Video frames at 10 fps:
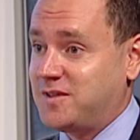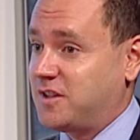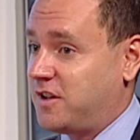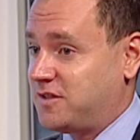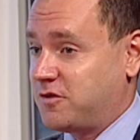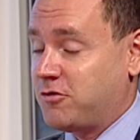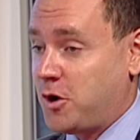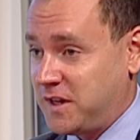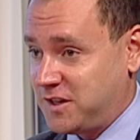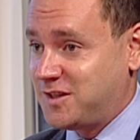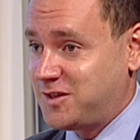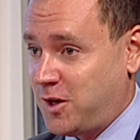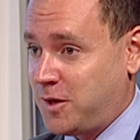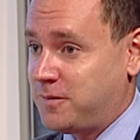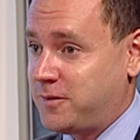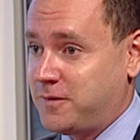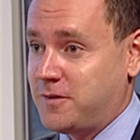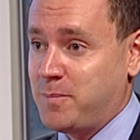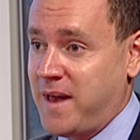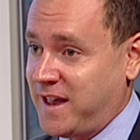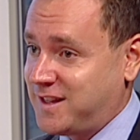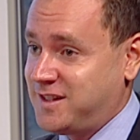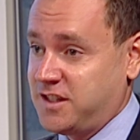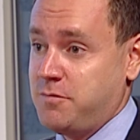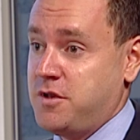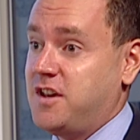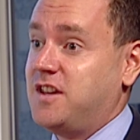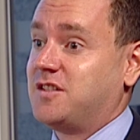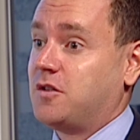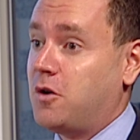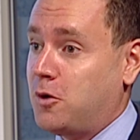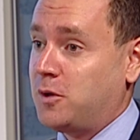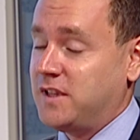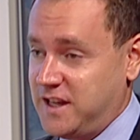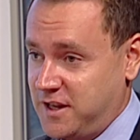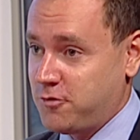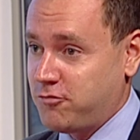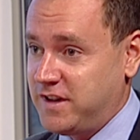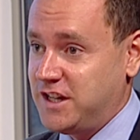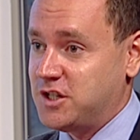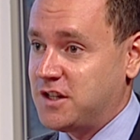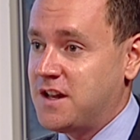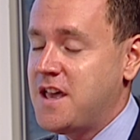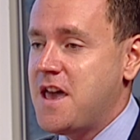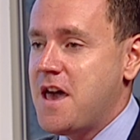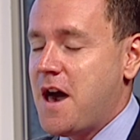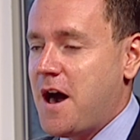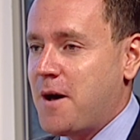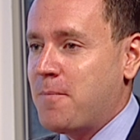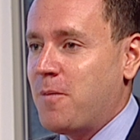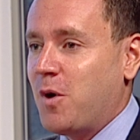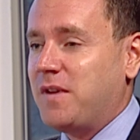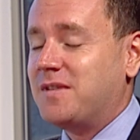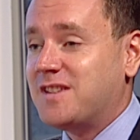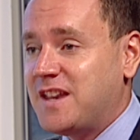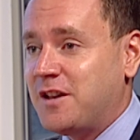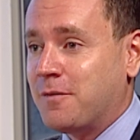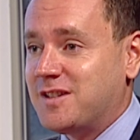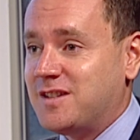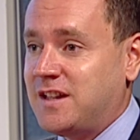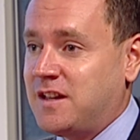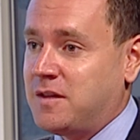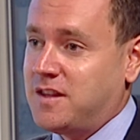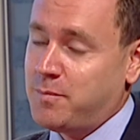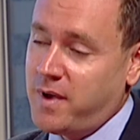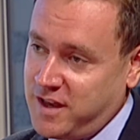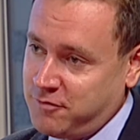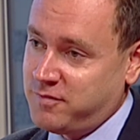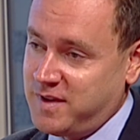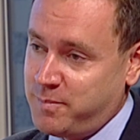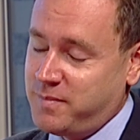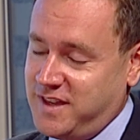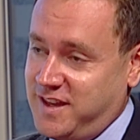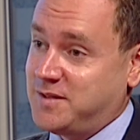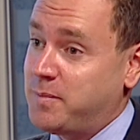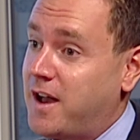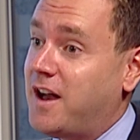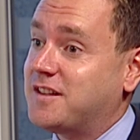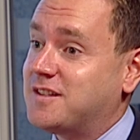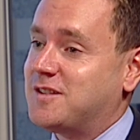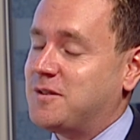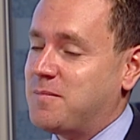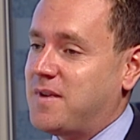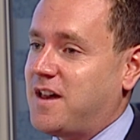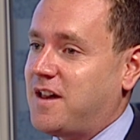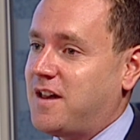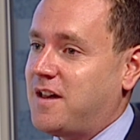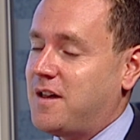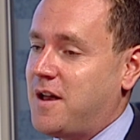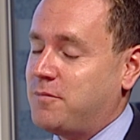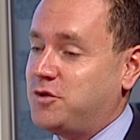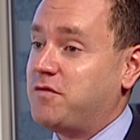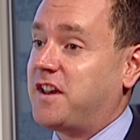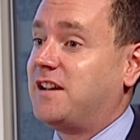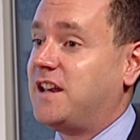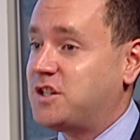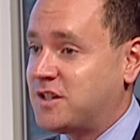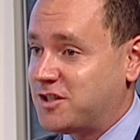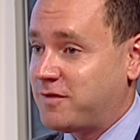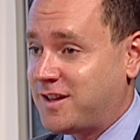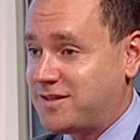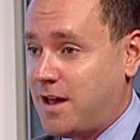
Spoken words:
it's a growing concern for banks and the community as a whole in the region. We've seen, obviously, in years past, some new regulations around